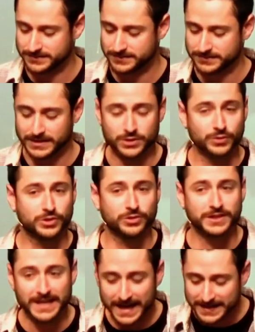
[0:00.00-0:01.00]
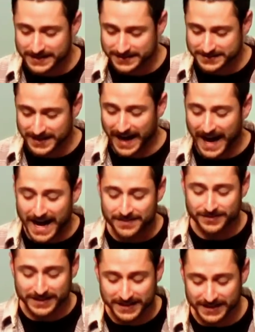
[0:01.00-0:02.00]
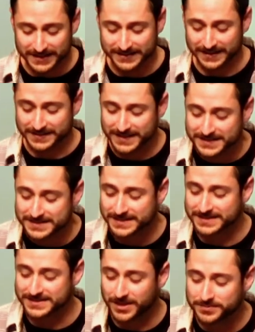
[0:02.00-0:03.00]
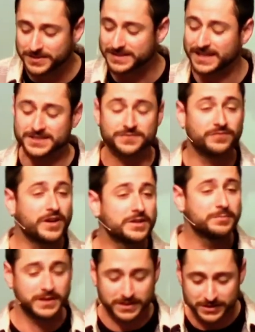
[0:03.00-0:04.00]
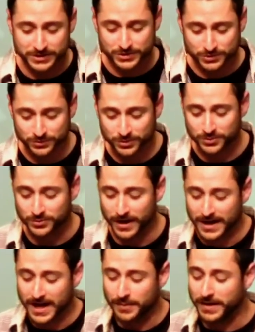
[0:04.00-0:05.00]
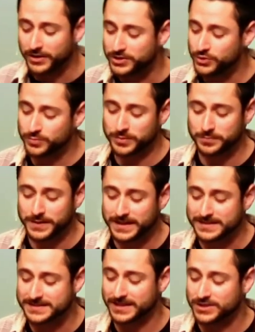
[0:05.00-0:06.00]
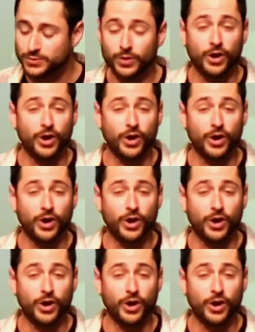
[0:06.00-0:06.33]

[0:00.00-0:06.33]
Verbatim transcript: that you were created to have a king, that this is something that is fundamentally true about human beings, that you are